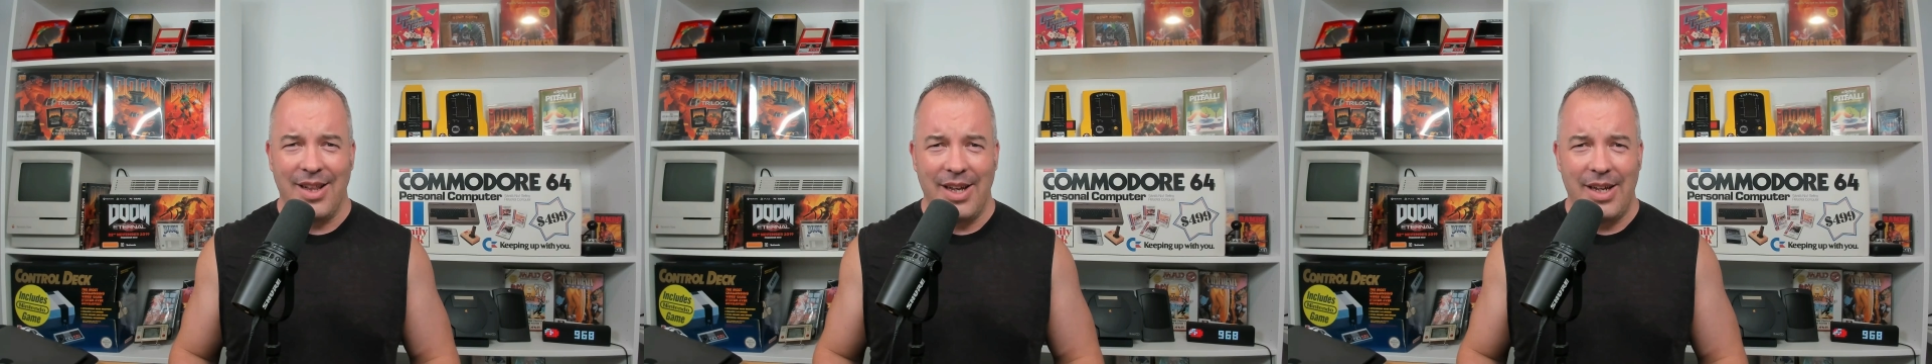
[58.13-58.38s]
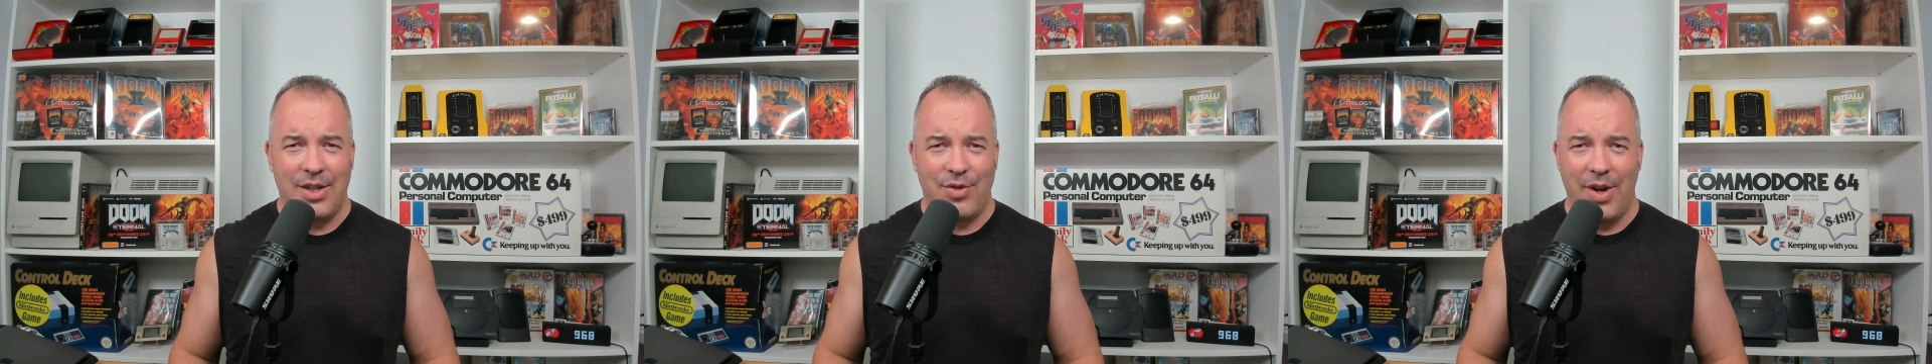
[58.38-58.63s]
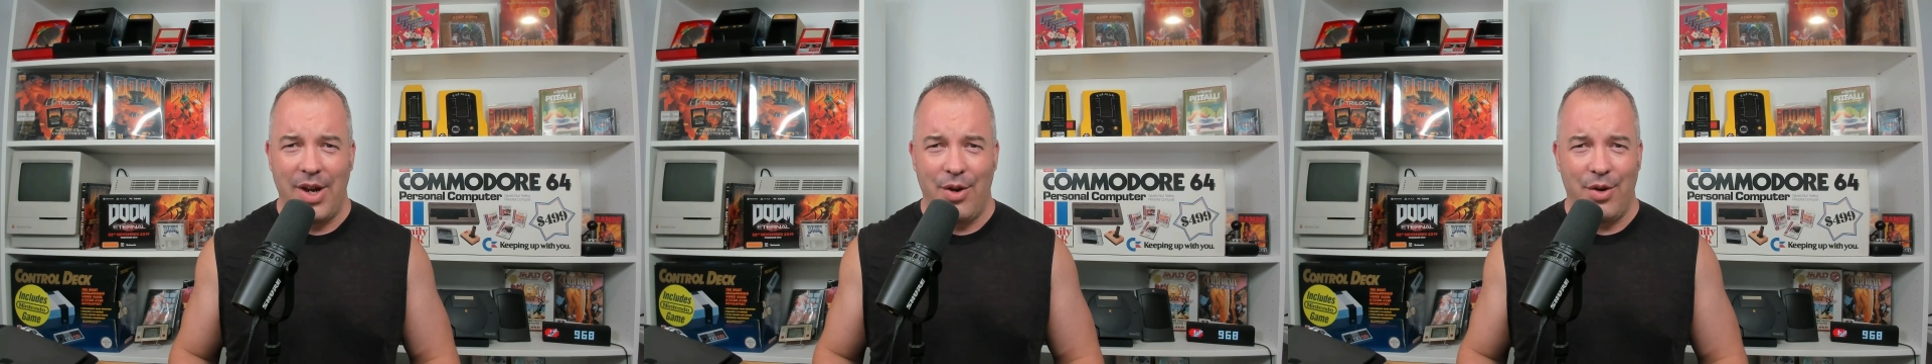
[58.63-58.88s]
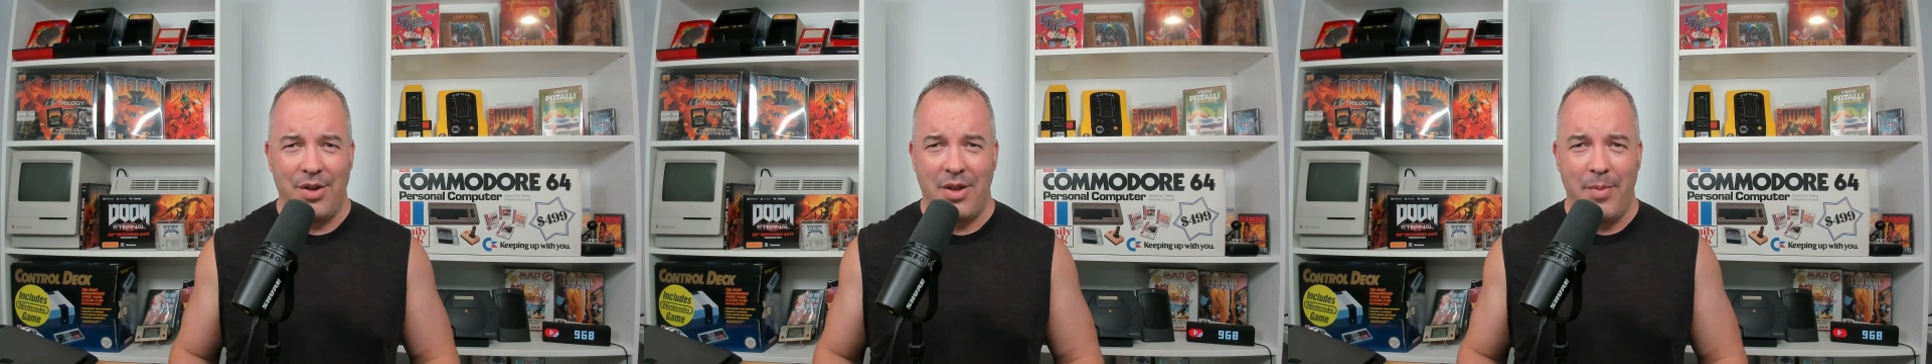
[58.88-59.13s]
leak straight
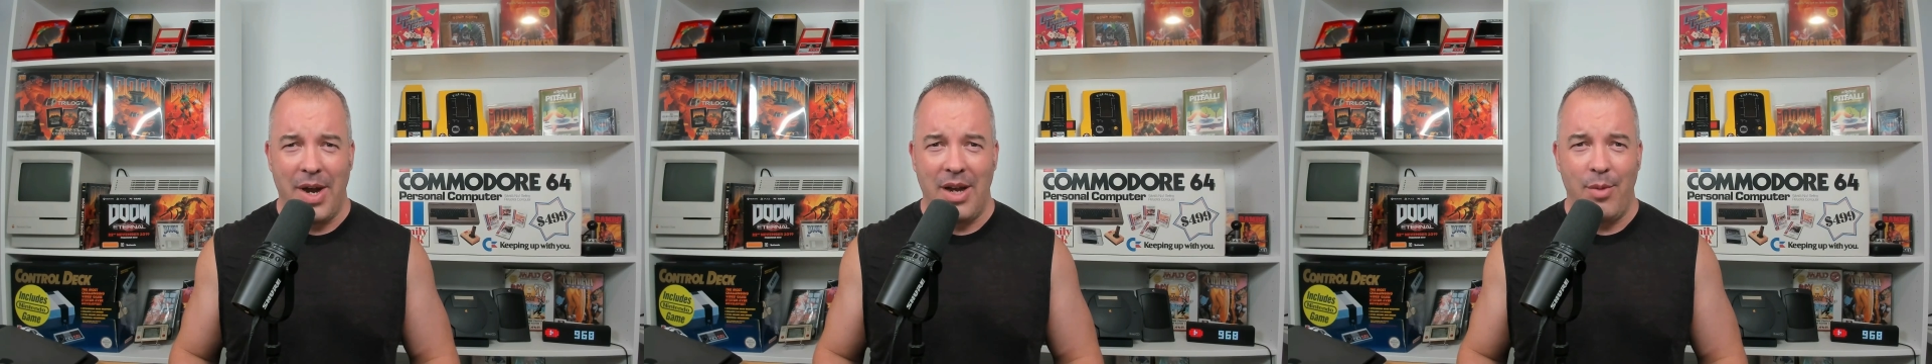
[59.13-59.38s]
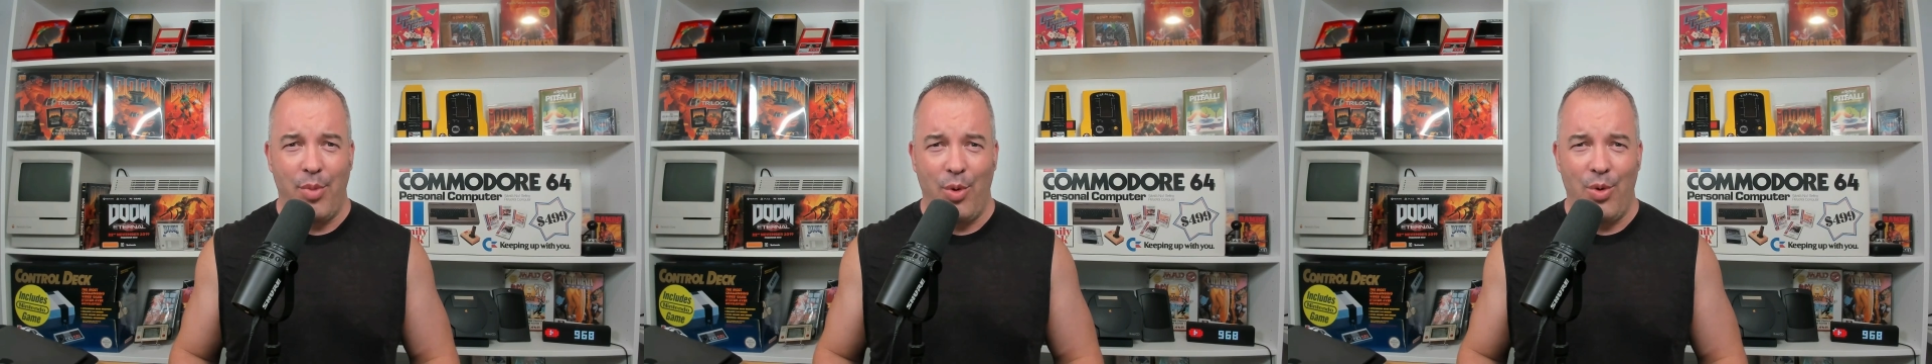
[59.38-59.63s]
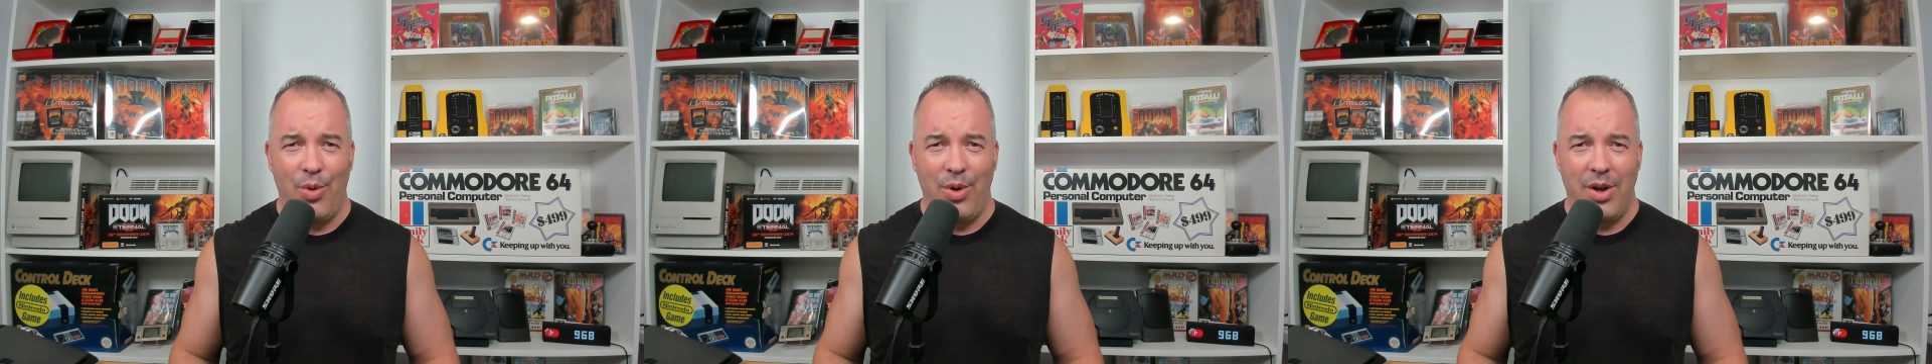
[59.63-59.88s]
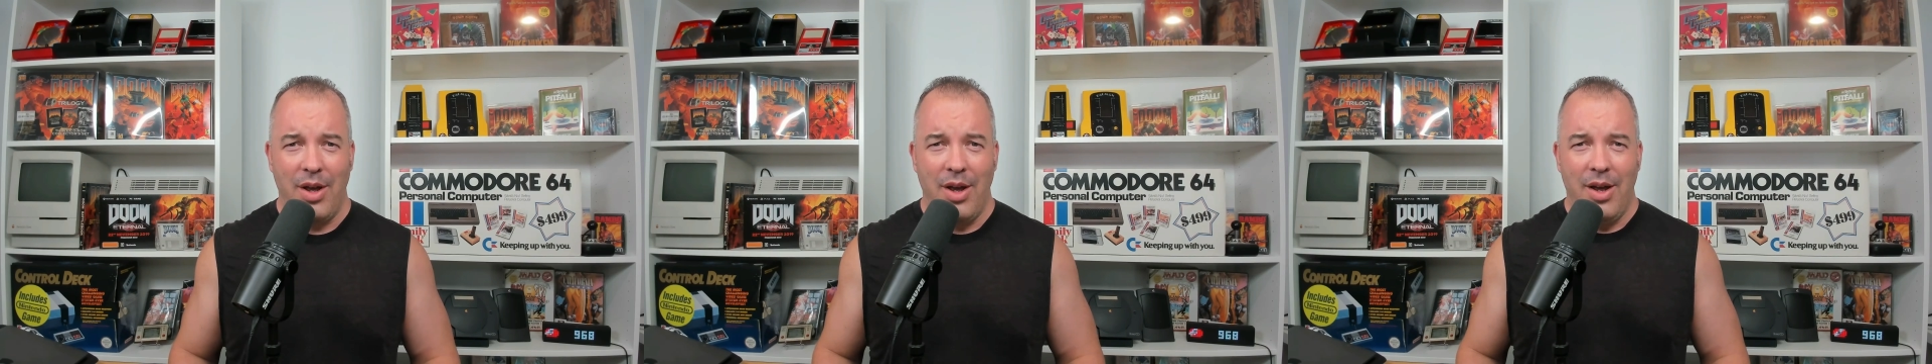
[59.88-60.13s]
onto the main board.